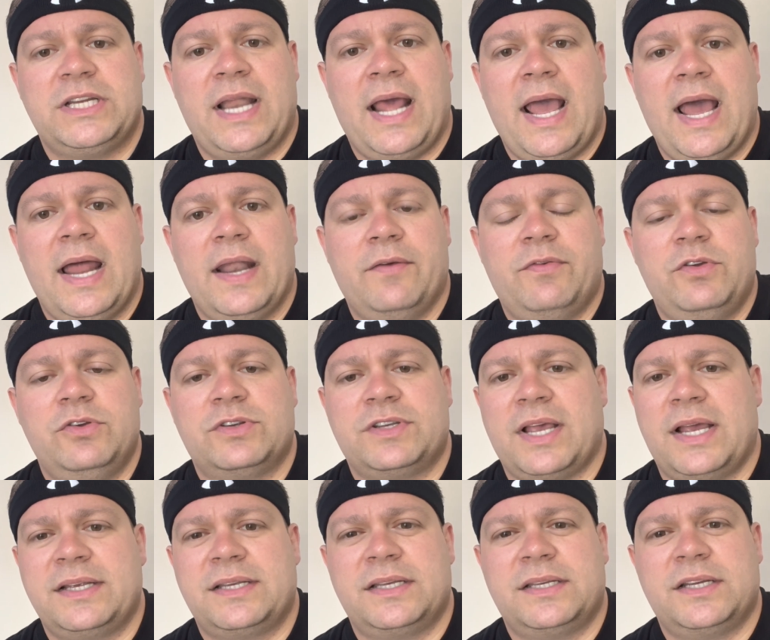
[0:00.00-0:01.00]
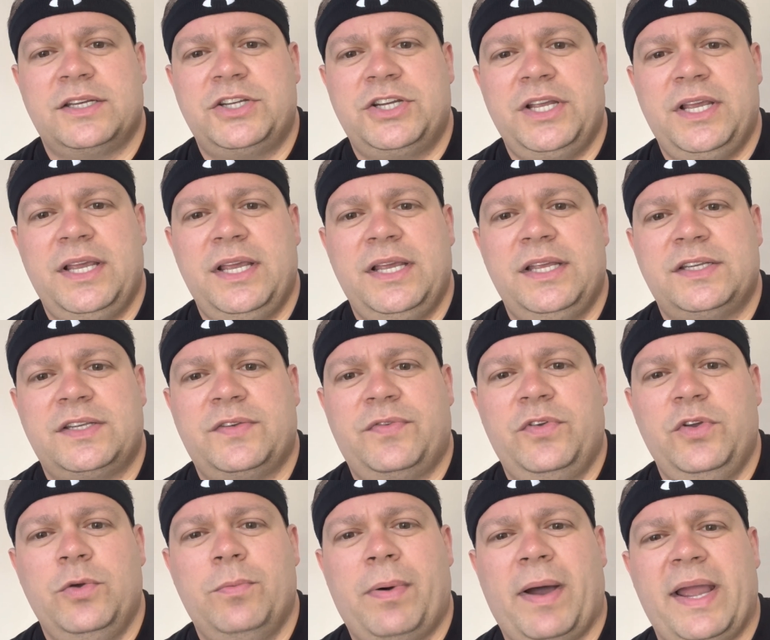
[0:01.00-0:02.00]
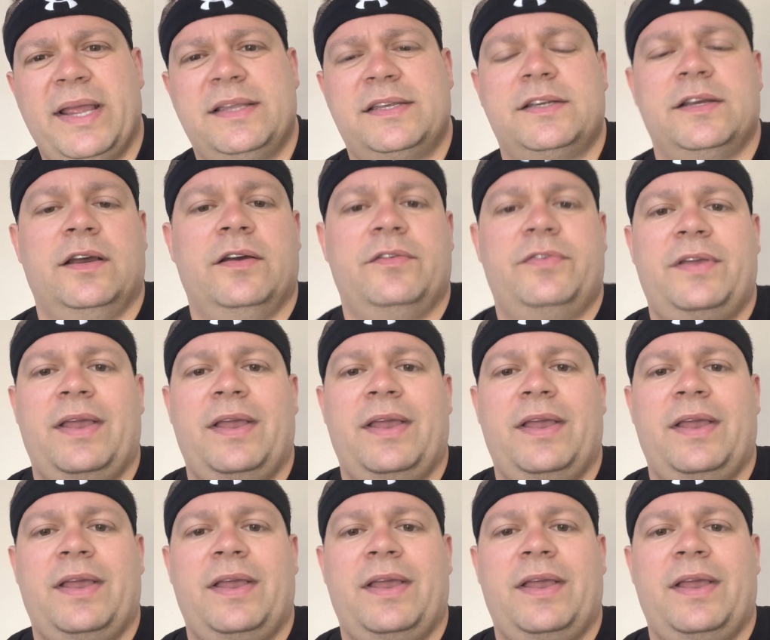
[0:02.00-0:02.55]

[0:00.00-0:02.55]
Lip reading: and had a few slices of cheese, few bites of,